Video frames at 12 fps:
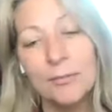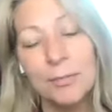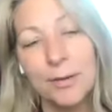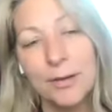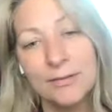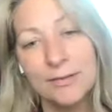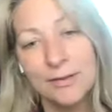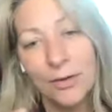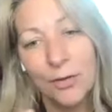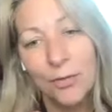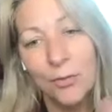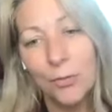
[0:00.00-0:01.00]
but
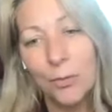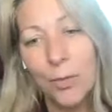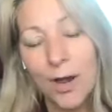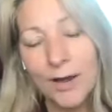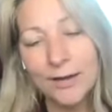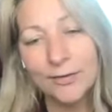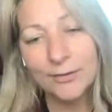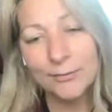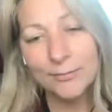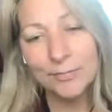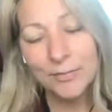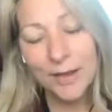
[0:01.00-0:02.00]

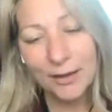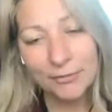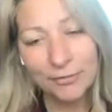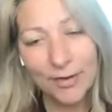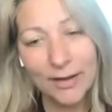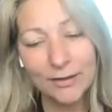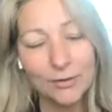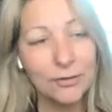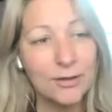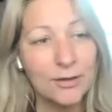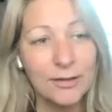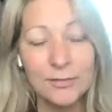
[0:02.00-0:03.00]
water on fire
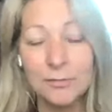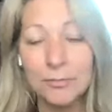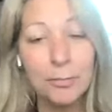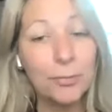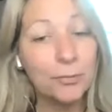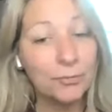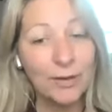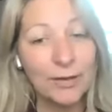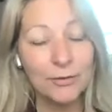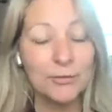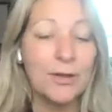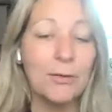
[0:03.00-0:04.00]
can put
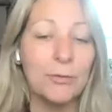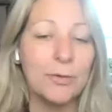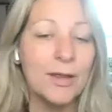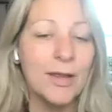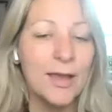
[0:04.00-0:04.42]
fires out.